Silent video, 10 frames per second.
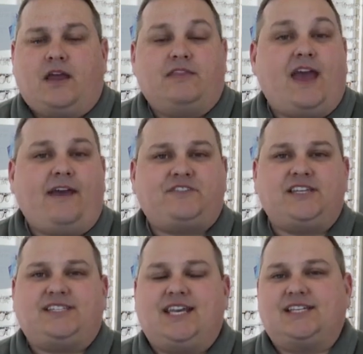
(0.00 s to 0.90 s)
The
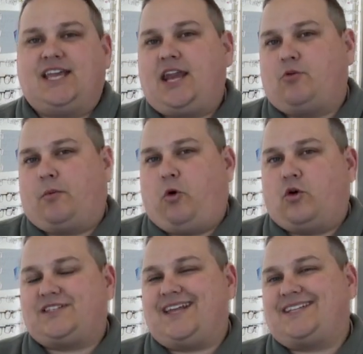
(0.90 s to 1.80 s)
FTC is getting
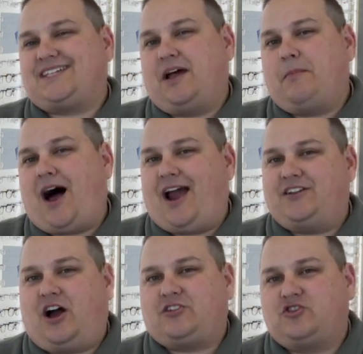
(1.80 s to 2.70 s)
reports that some eye
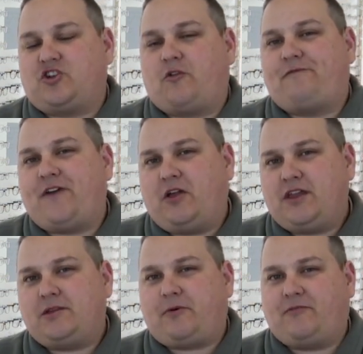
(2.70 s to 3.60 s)
doctors are
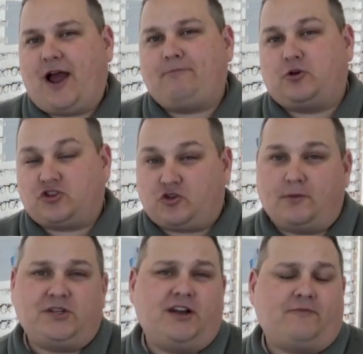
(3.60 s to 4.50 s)
failing to provide
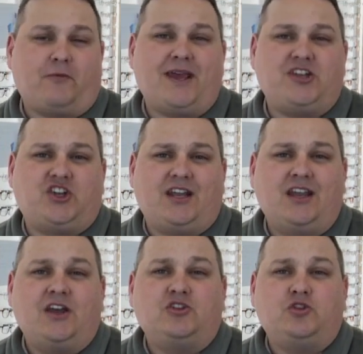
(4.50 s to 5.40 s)
prescription information
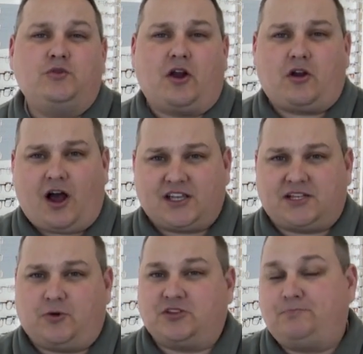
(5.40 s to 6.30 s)
to their
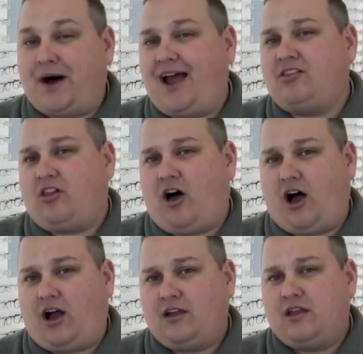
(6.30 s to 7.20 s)
customers. By
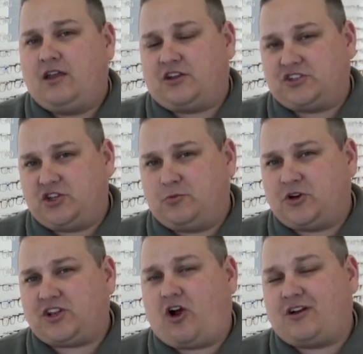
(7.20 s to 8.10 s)
law,
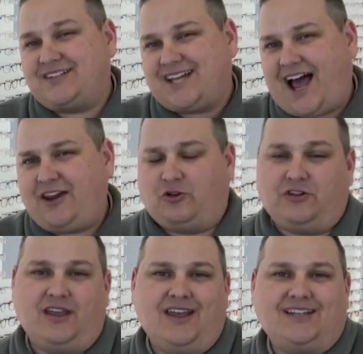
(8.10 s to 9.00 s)
consumers are
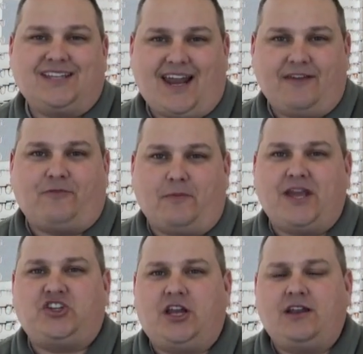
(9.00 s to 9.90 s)
entitled to that
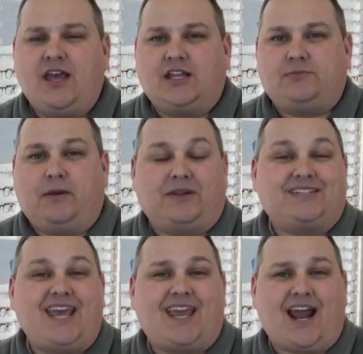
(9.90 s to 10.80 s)
information to be able to
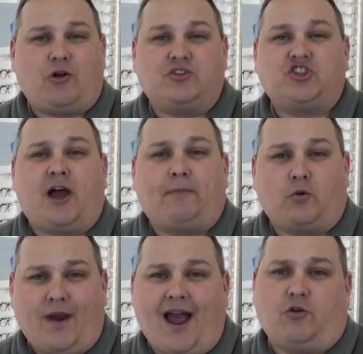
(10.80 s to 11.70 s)
take it out and shop
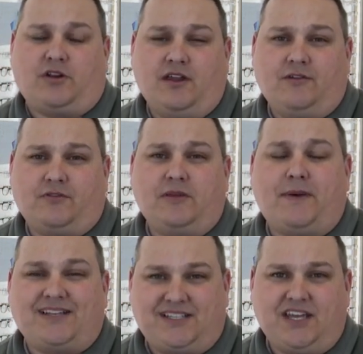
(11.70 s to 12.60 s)
around for the best